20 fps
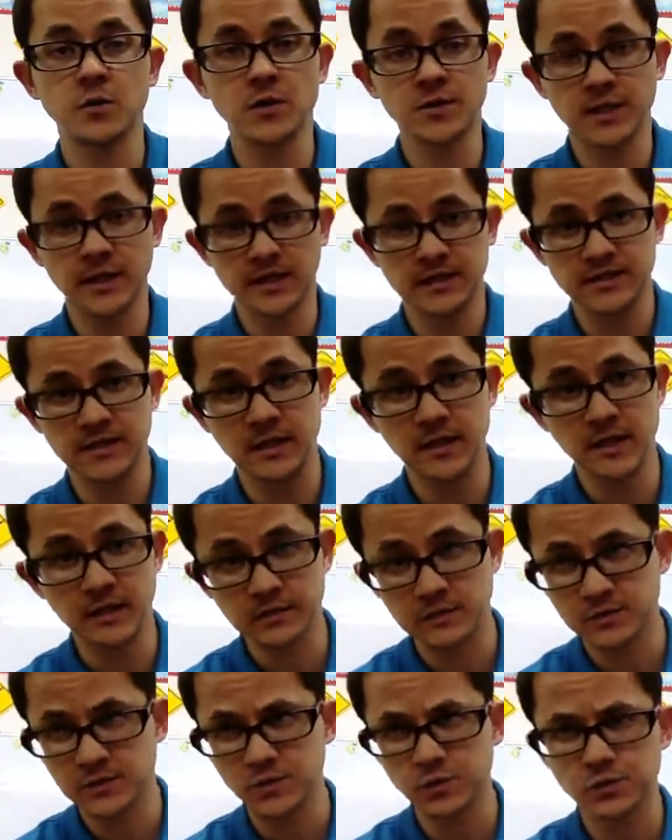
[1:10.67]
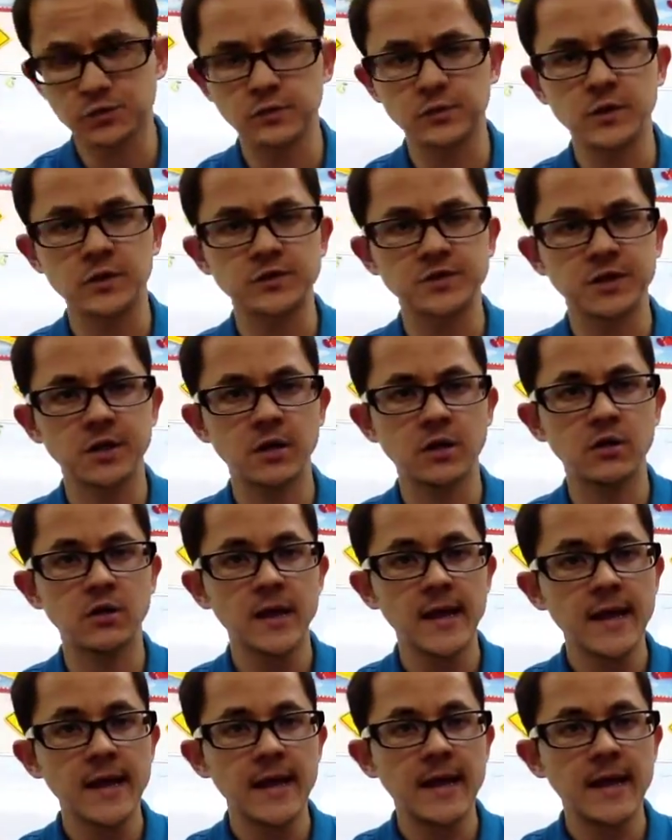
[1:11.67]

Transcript: one that I signed two or three years ago,